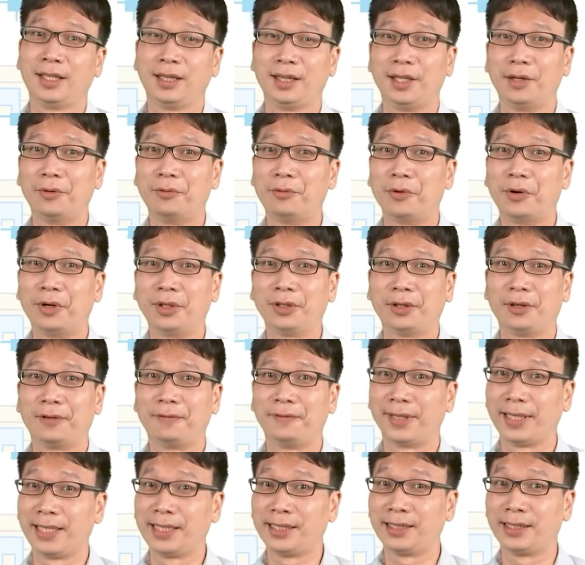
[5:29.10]
The word of
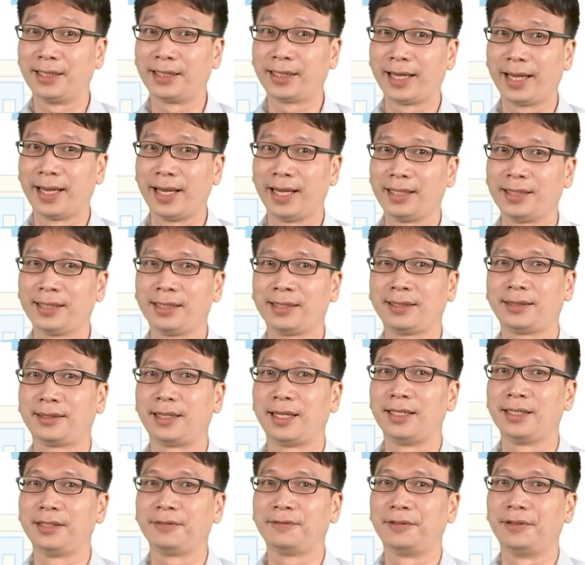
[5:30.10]
EtherCAT
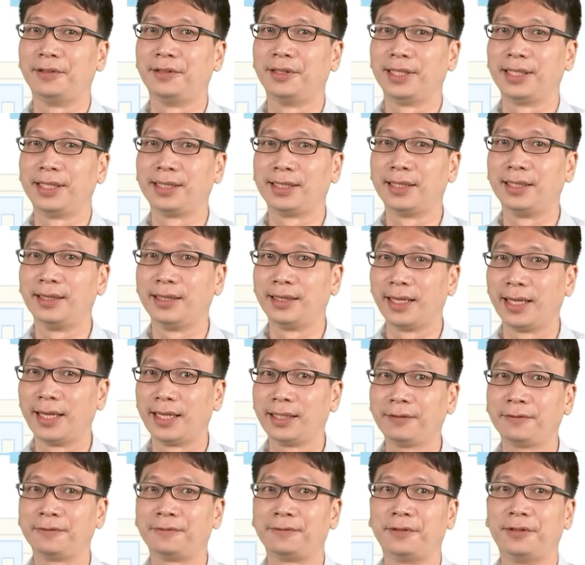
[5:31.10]
stands for
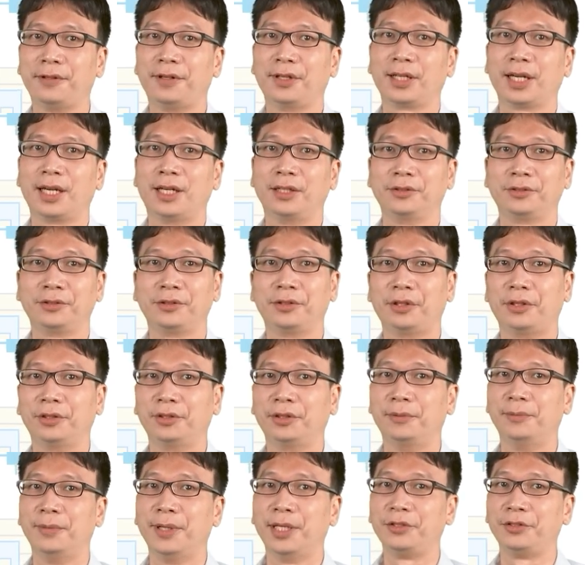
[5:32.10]
Ethernet for Control
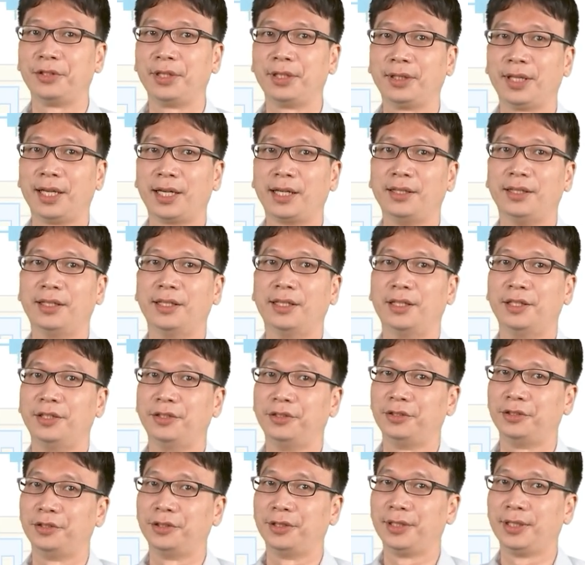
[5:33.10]
Automation
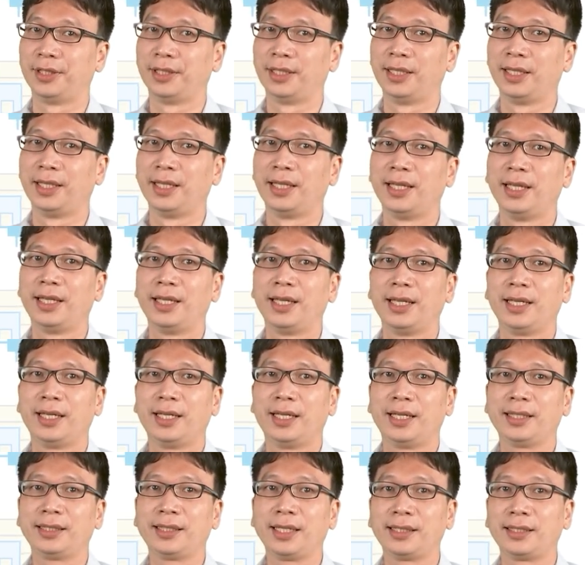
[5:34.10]
Technology.
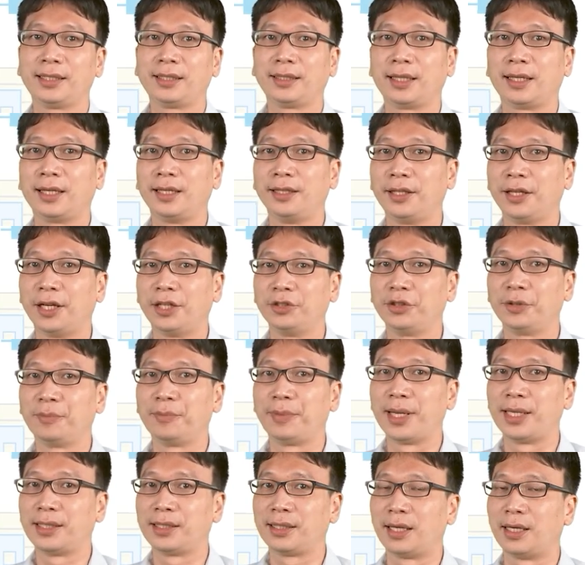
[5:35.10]
It is a technology
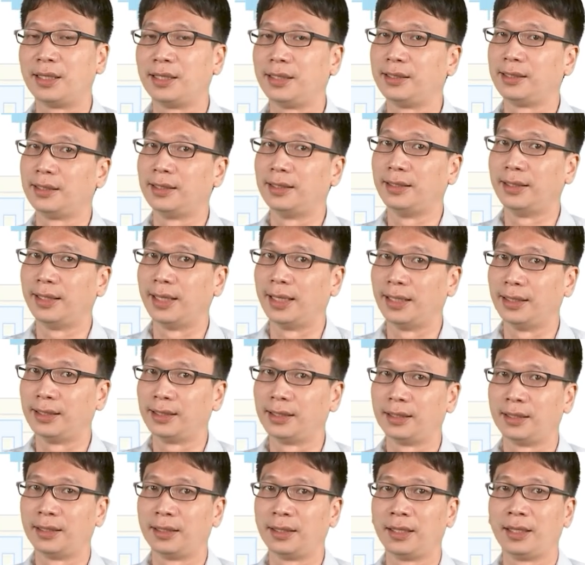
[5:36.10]
based on Ethernet.
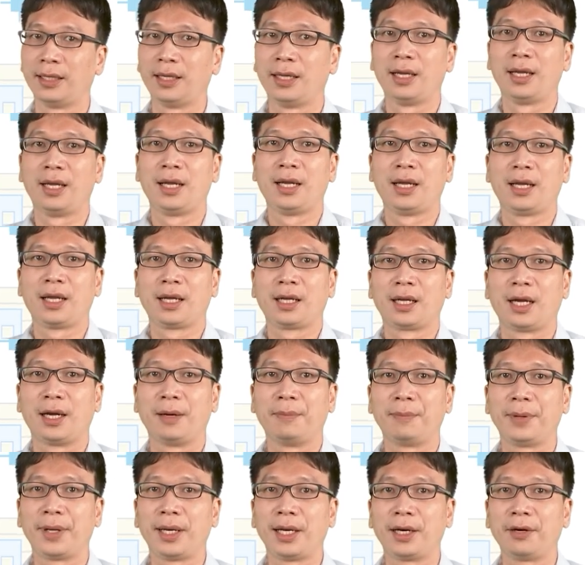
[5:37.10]

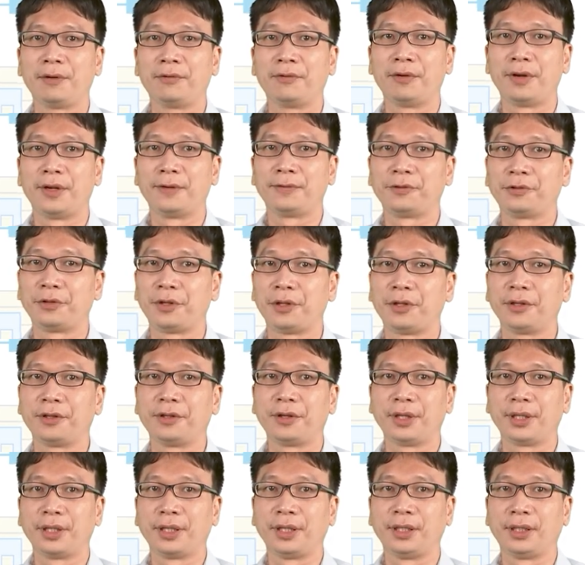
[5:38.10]
Compared with general
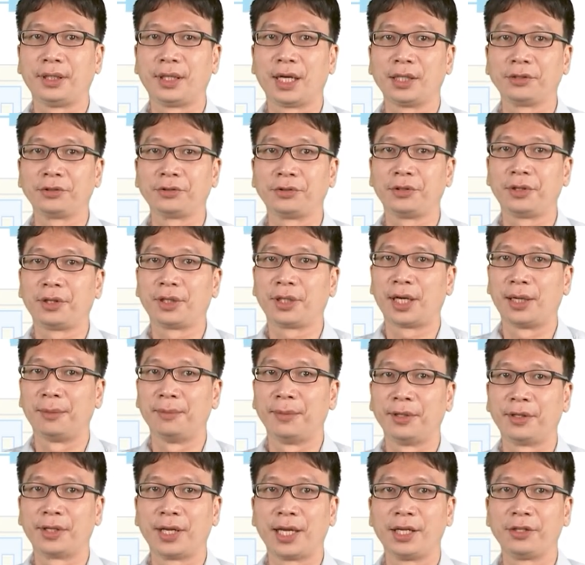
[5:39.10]
industrial
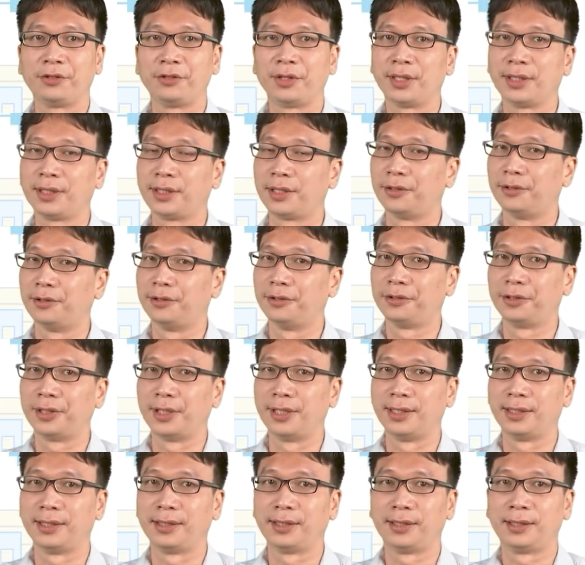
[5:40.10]
communication
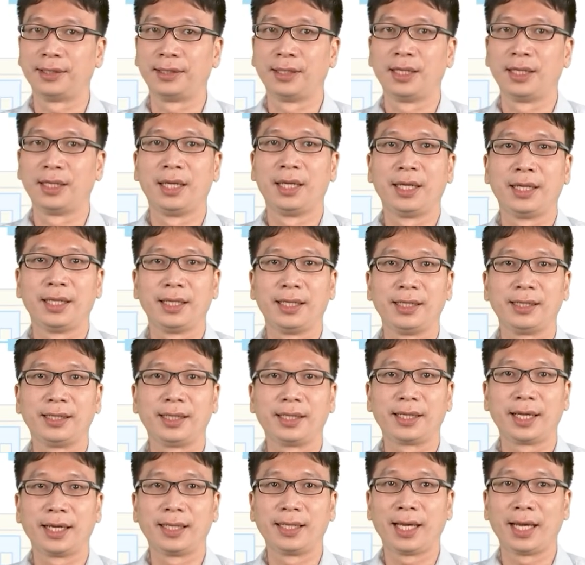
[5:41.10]
solutions,
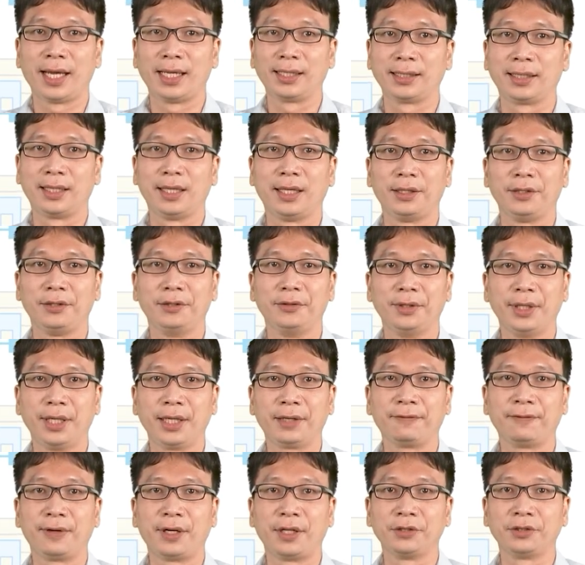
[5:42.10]
EtherCAT has the
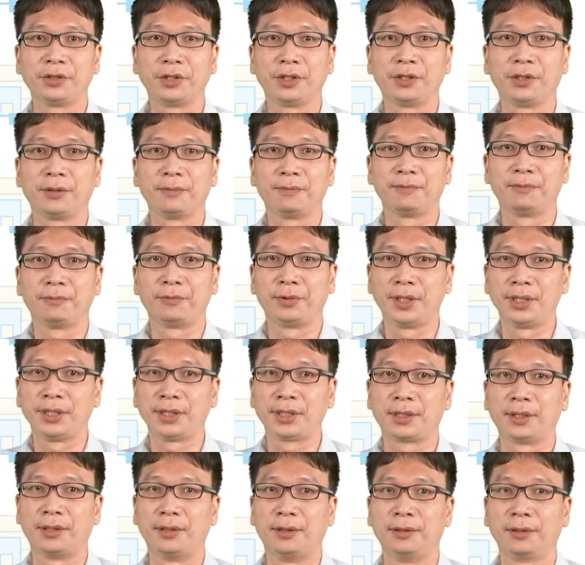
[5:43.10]
unique functional
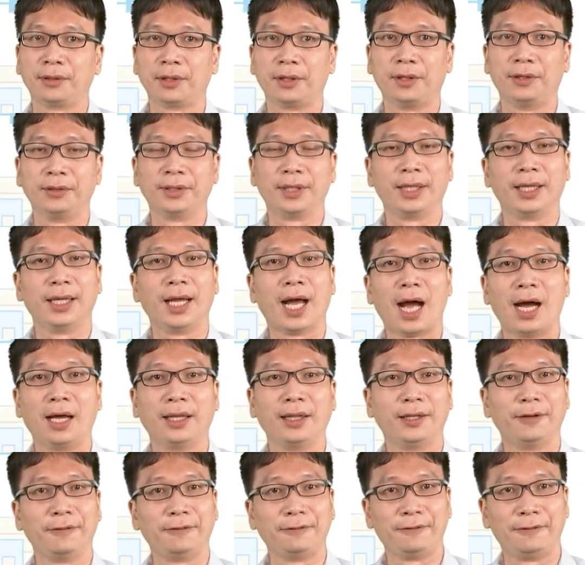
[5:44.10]
principle called
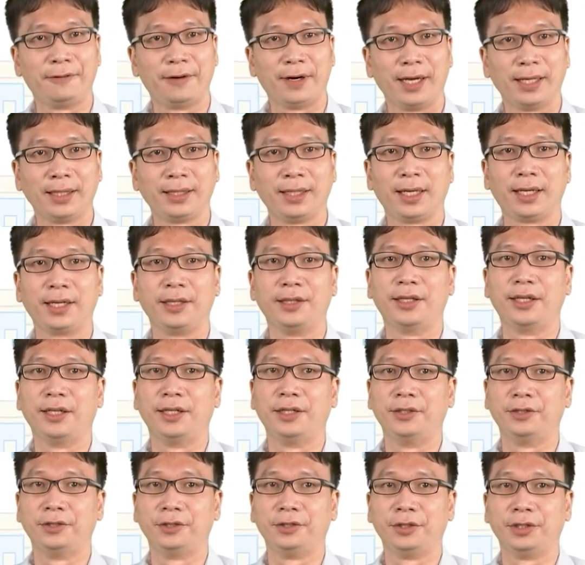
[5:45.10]
on-the-fly
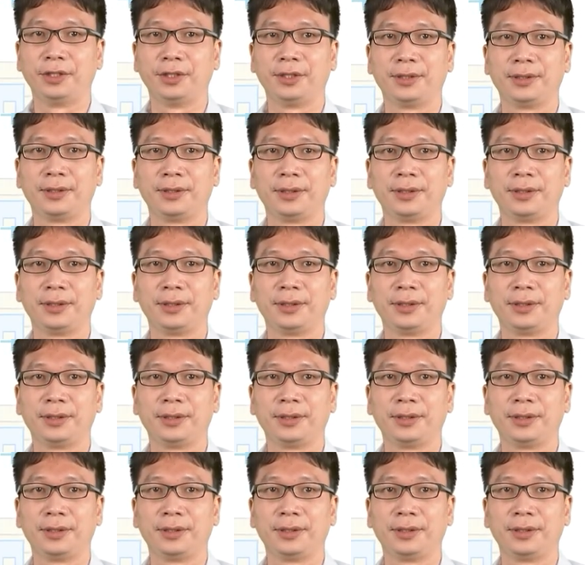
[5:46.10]
technology.